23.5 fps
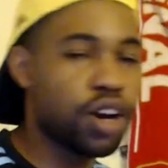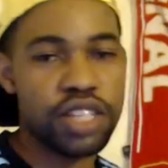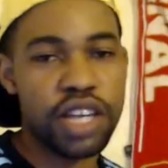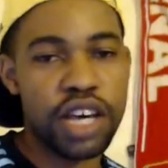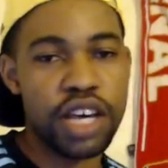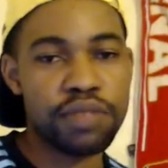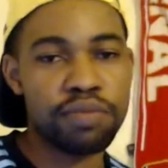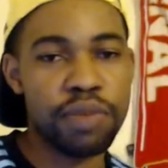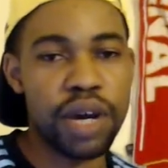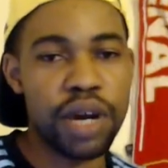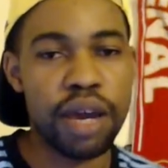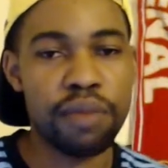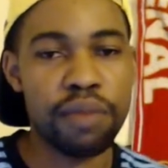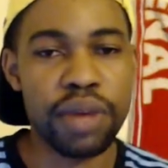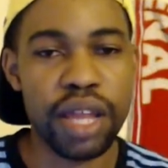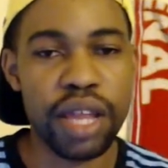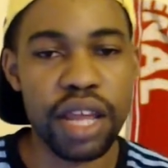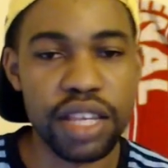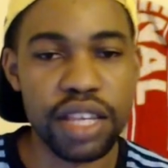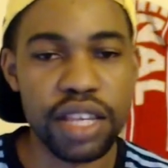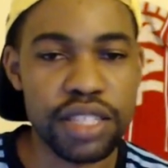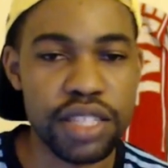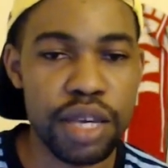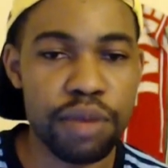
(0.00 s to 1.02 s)
That's my M L
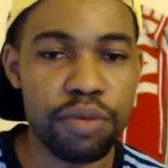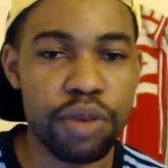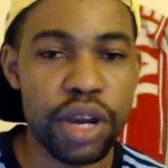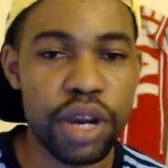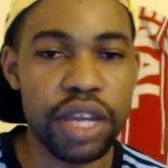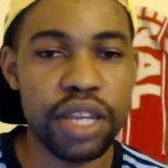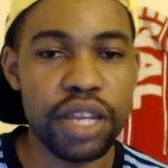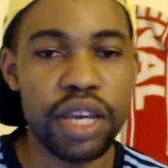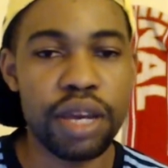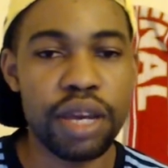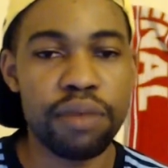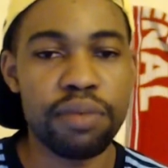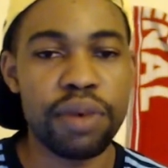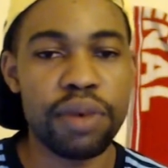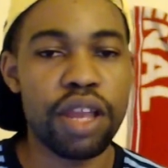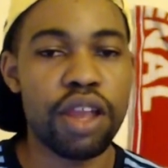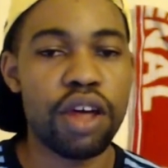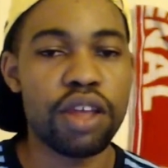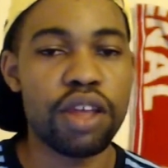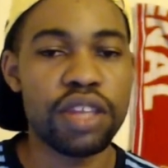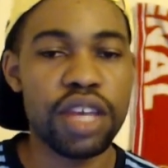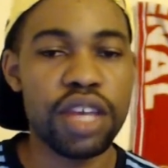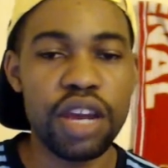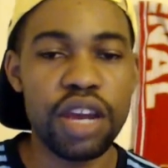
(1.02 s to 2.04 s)
S team right there, man.
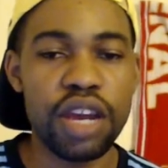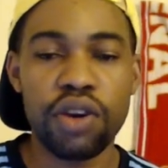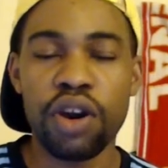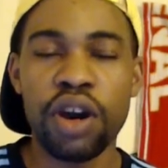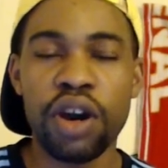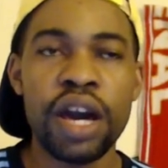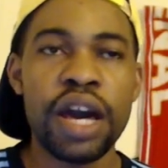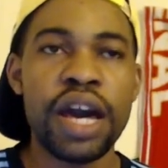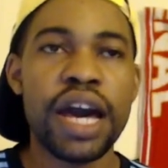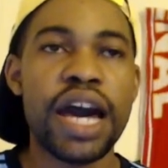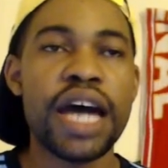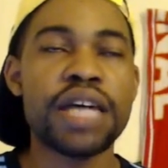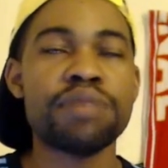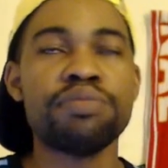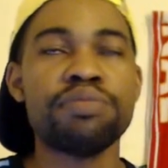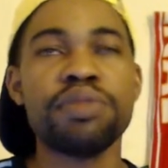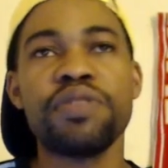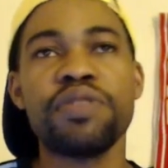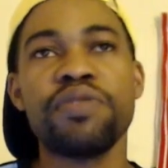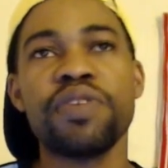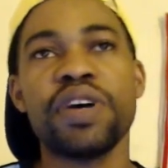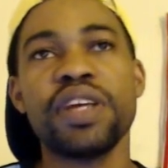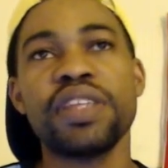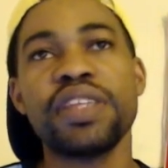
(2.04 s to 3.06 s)
Lodeiro has been
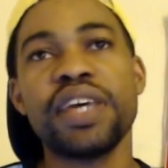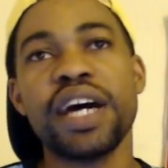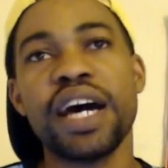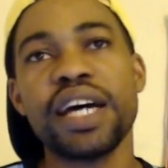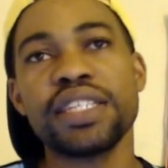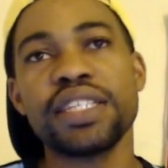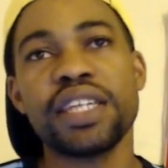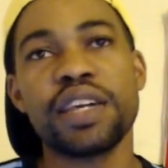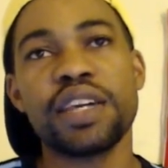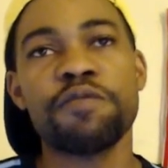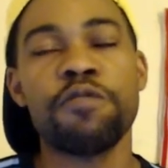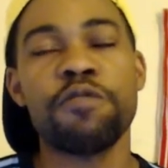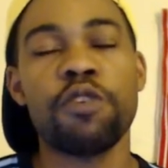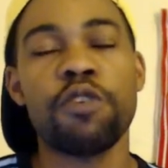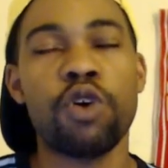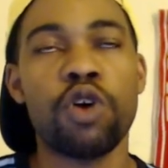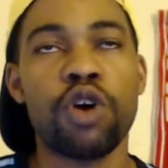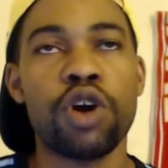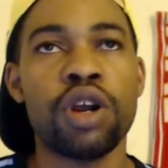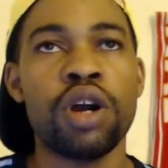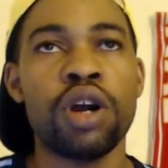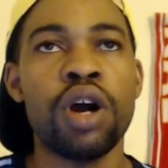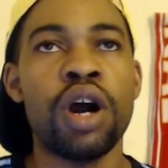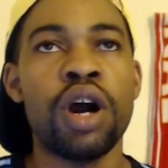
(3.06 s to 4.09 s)
fantastic
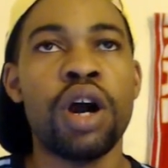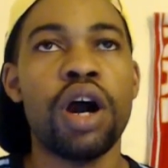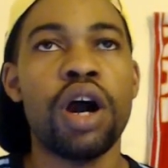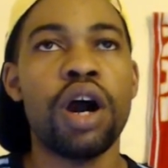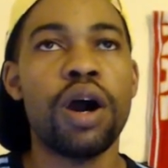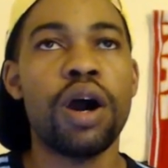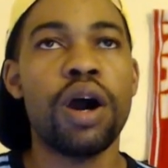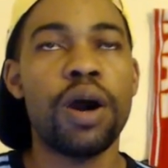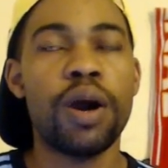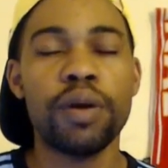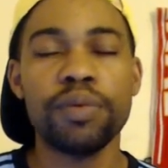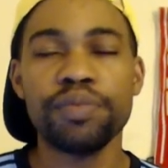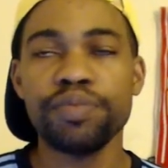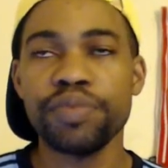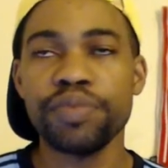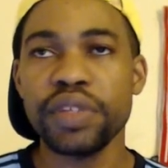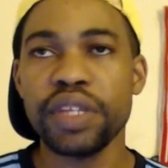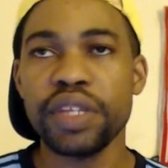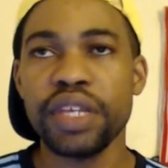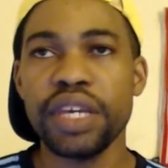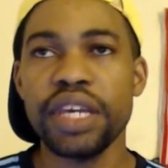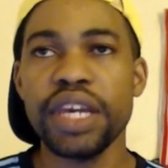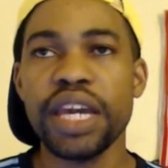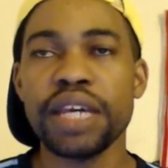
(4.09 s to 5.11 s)
for
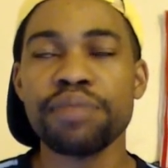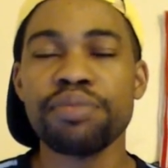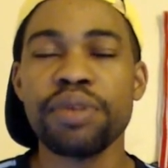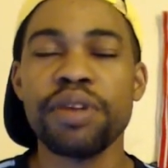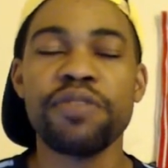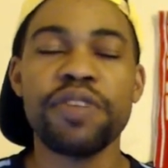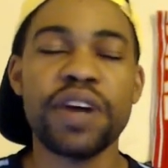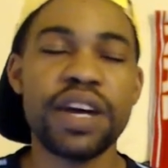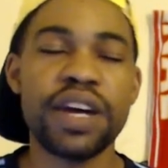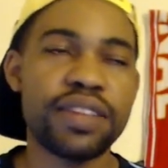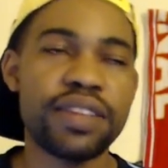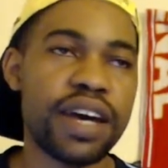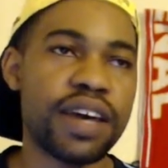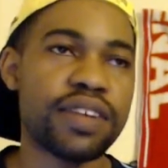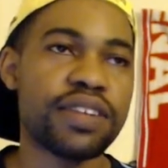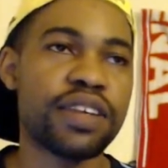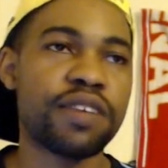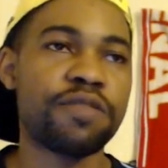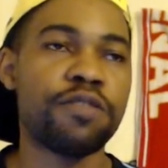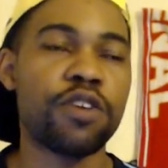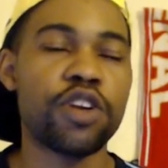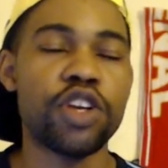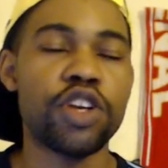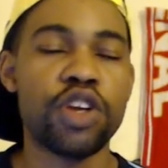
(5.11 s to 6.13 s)
um, he has been
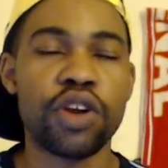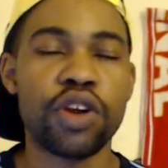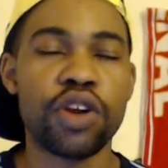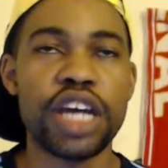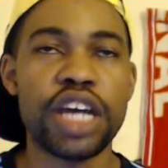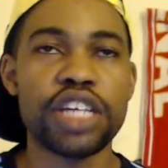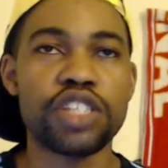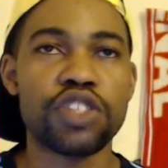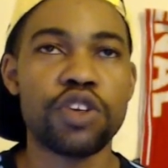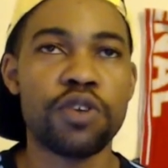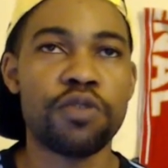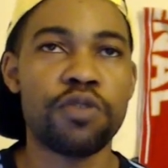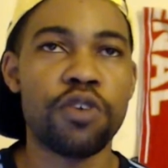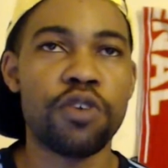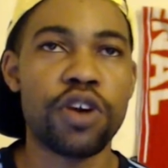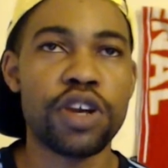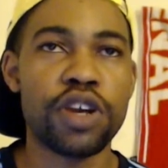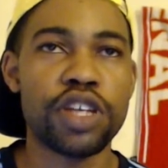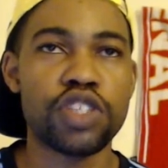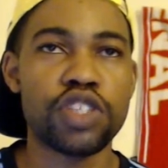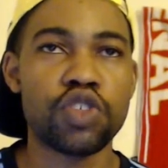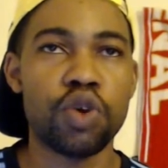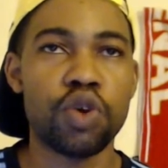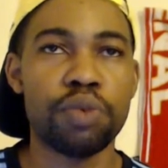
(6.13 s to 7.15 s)
fantastic for your guys so far
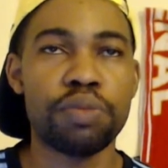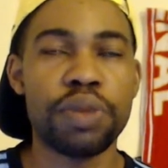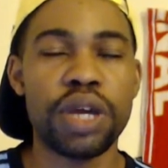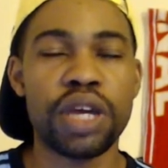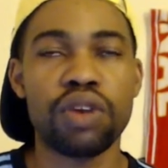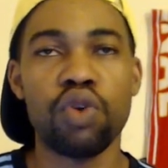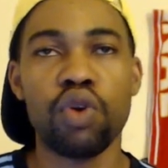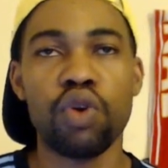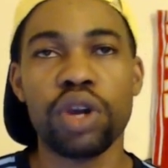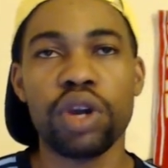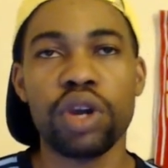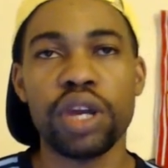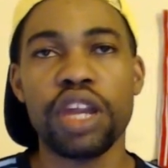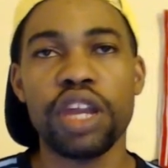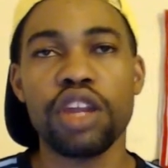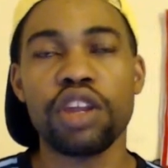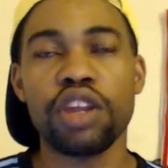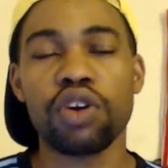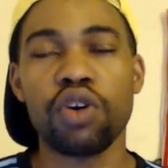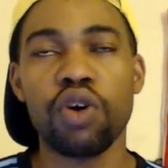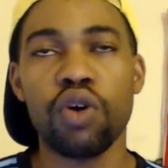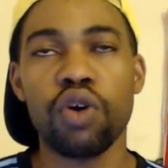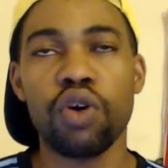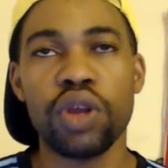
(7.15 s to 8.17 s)
this tournament. Go, getting a
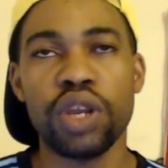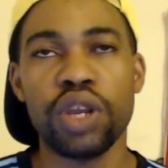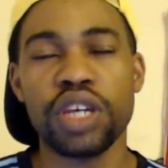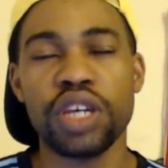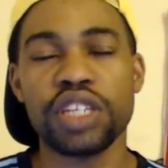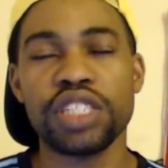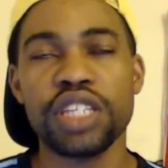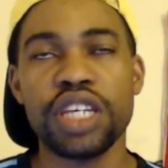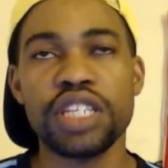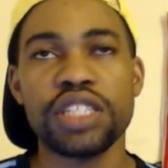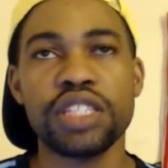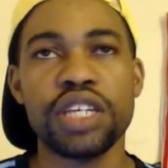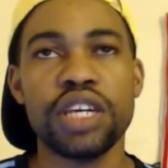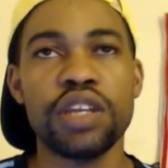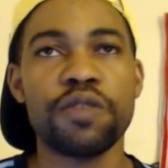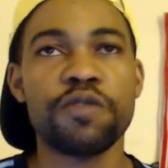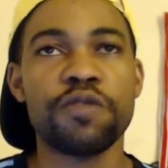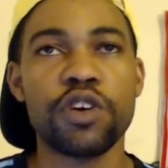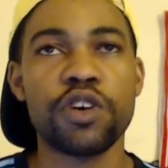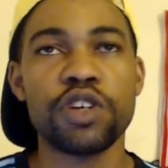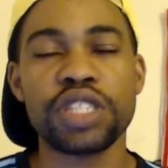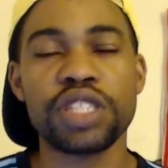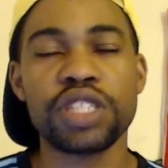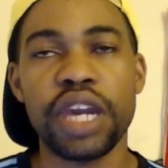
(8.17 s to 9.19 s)
goal and assist in the
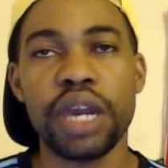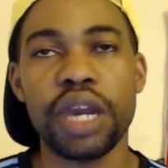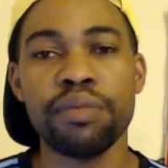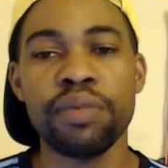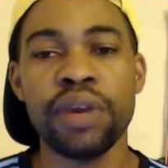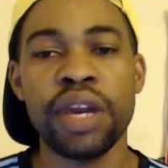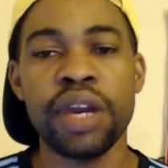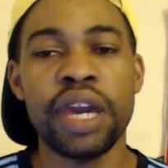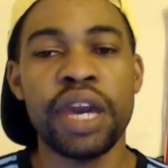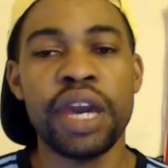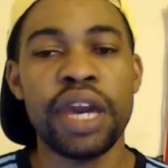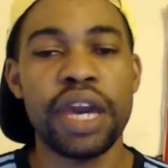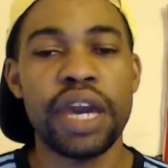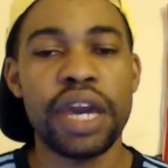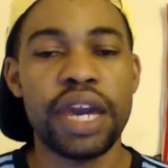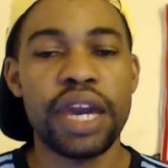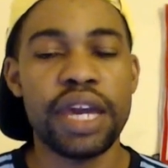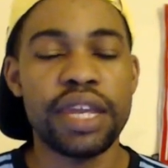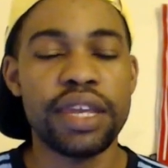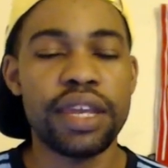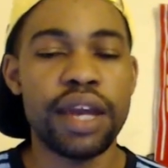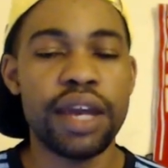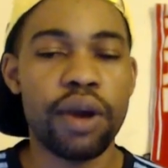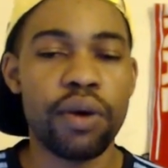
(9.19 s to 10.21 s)
first game,
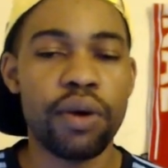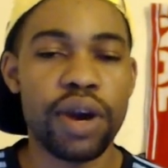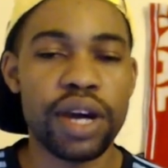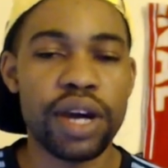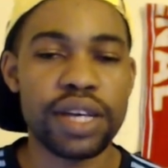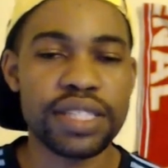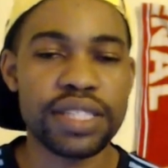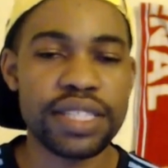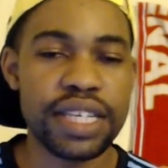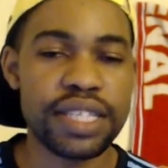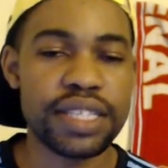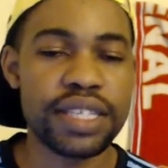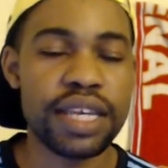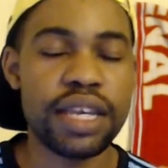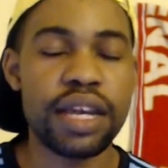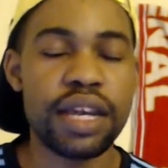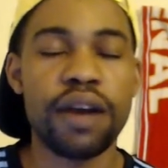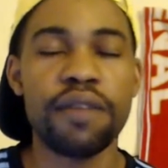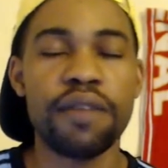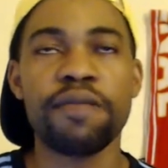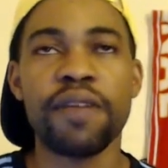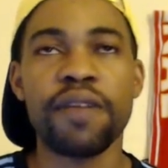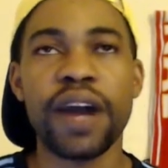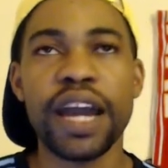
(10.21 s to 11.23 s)
and now assisting
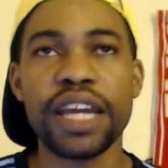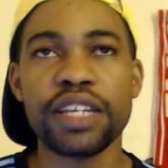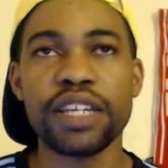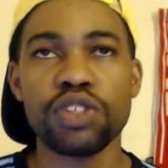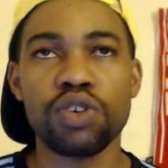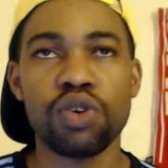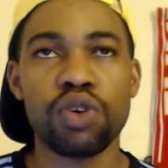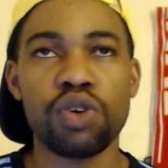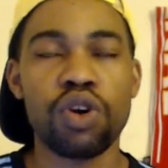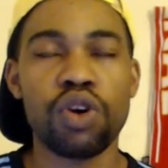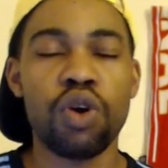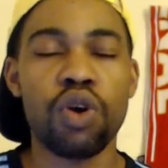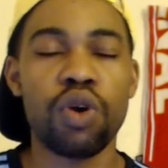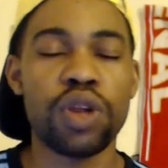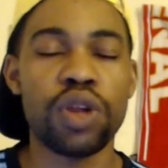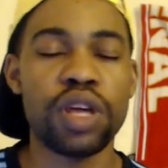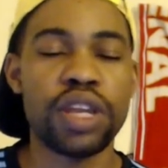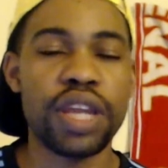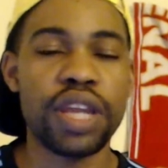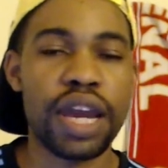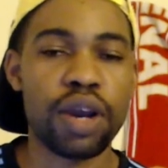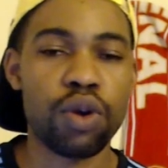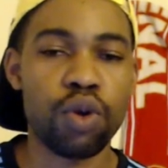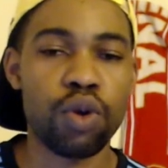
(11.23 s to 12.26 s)
a vital goal in
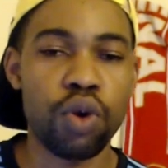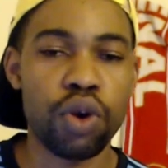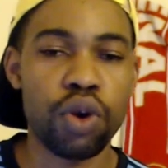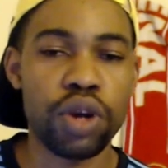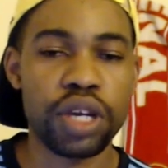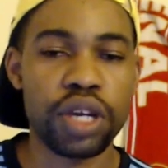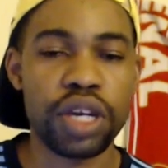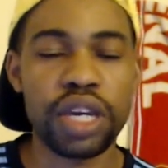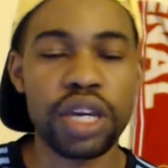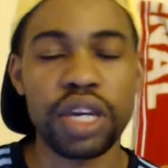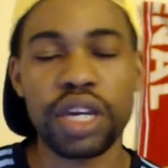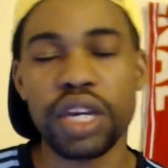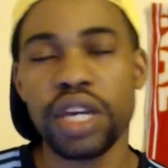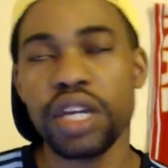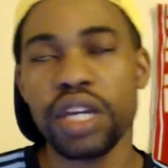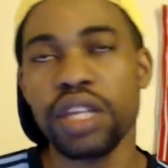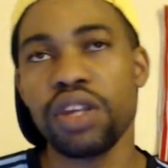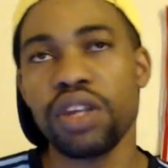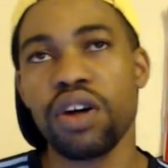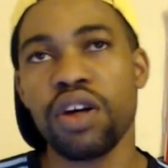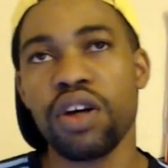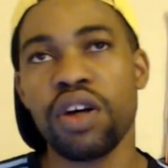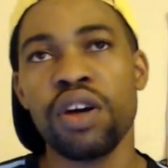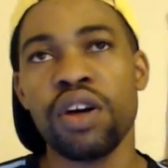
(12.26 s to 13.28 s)
that corner kick in
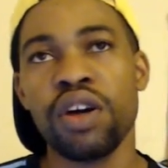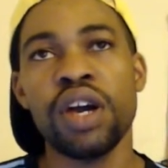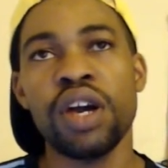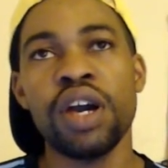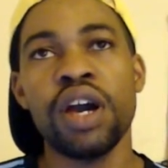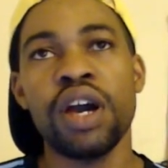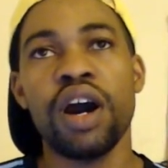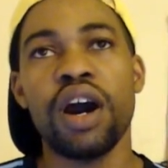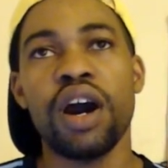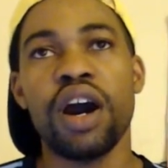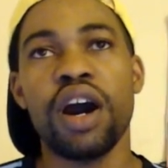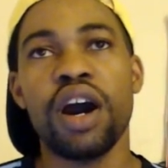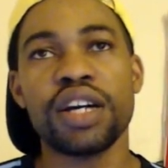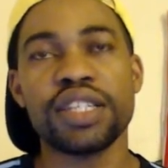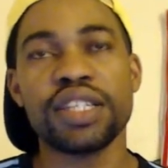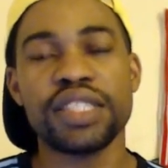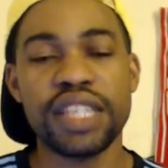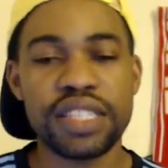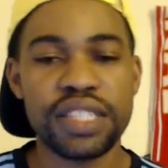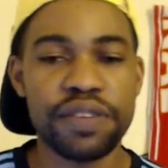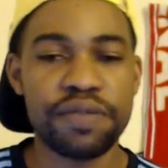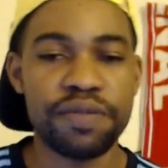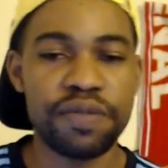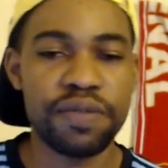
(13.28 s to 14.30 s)
the uh,
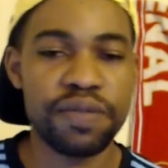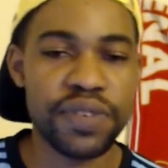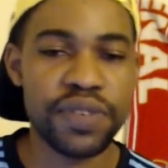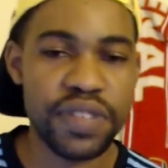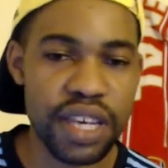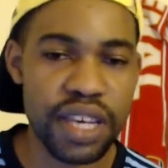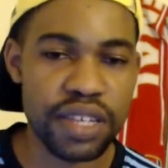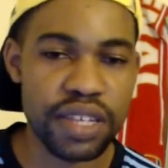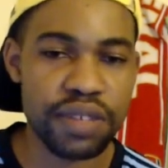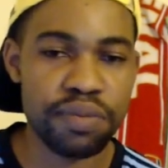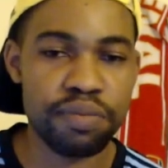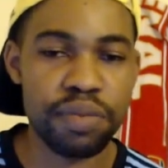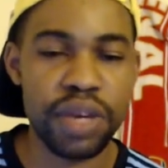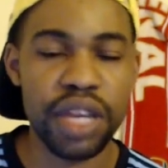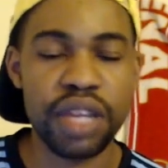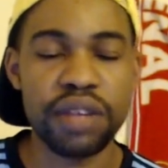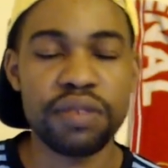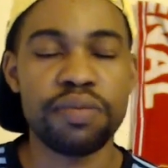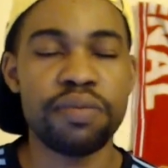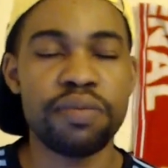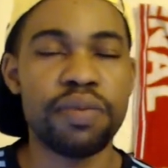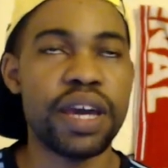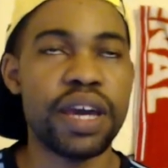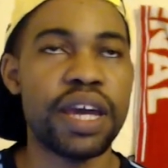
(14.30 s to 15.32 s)
sixty-six
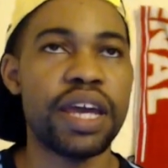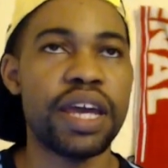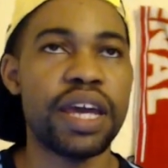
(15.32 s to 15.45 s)
minutes, man.